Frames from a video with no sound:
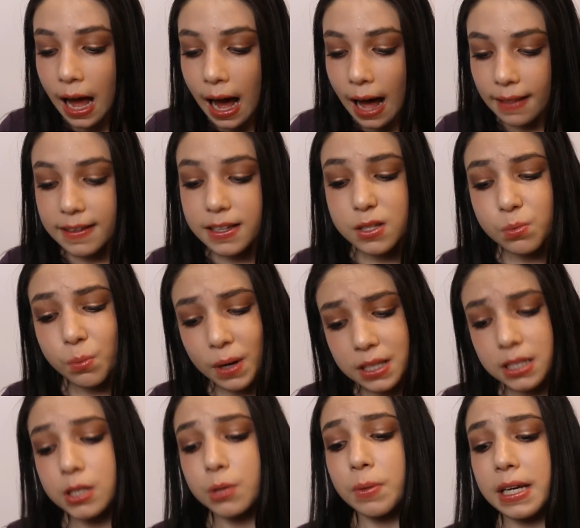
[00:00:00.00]
at least
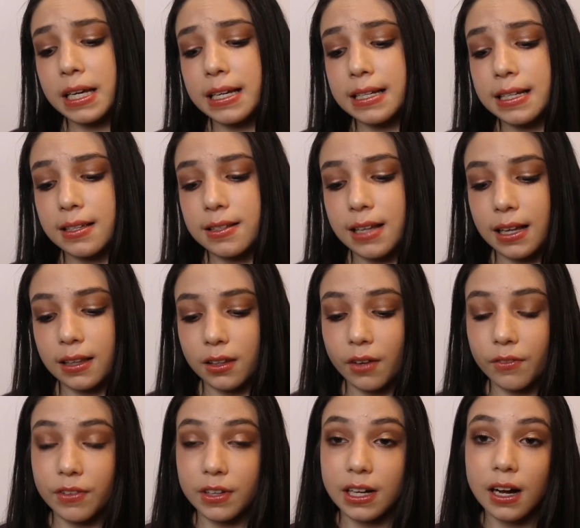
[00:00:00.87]
once a week because I
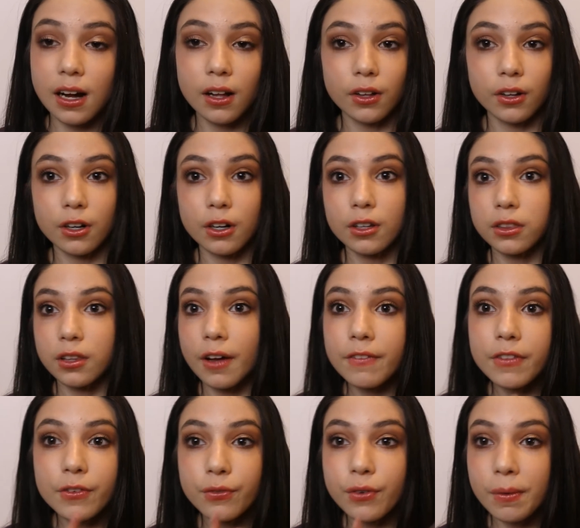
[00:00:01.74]
love the color,
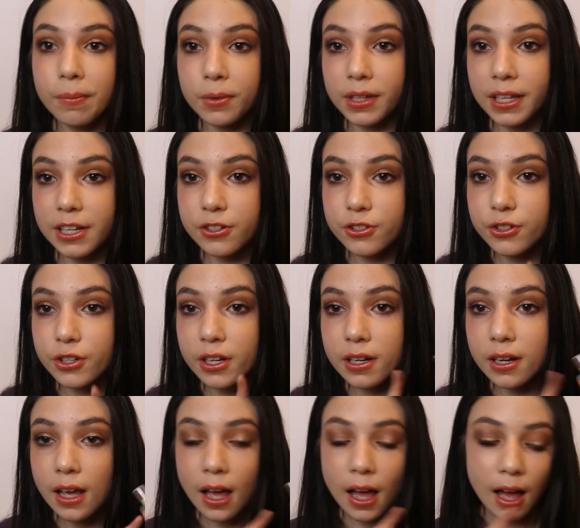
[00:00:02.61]
love the
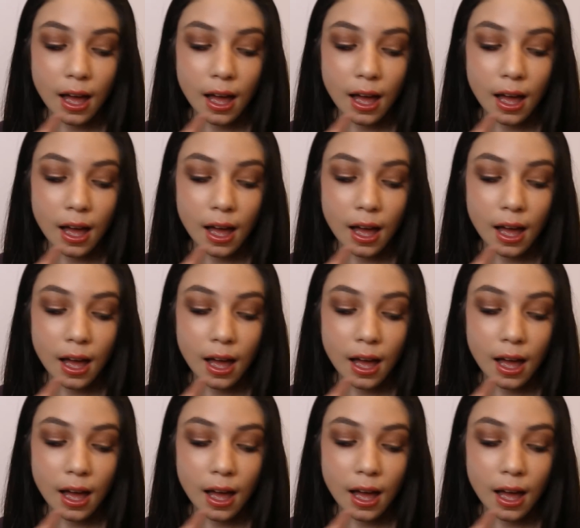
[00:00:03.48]
formulation,